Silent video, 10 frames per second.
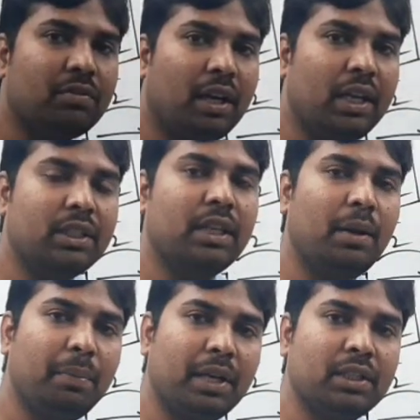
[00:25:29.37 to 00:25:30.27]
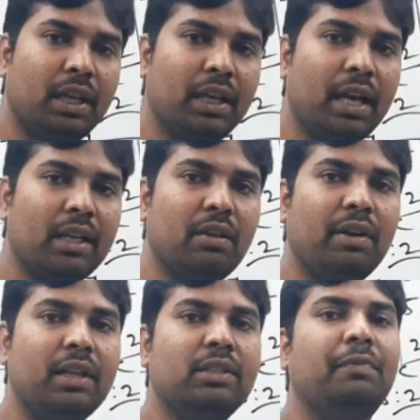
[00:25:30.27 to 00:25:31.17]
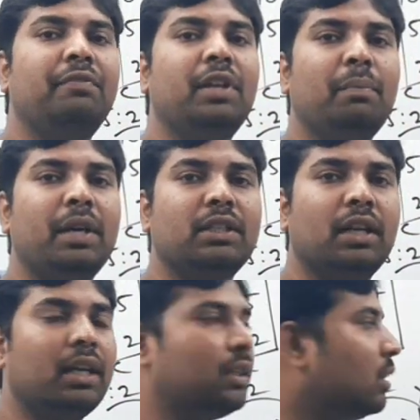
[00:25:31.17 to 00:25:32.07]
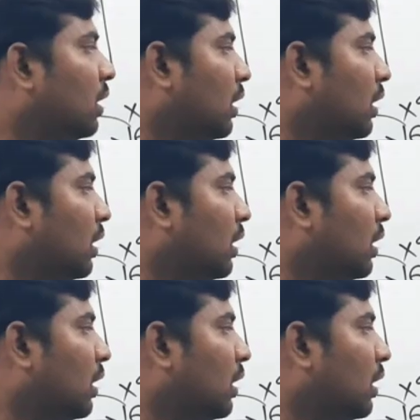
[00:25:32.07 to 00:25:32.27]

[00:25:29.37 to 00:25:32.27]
One is 10 percentage, another one is 15 percentage.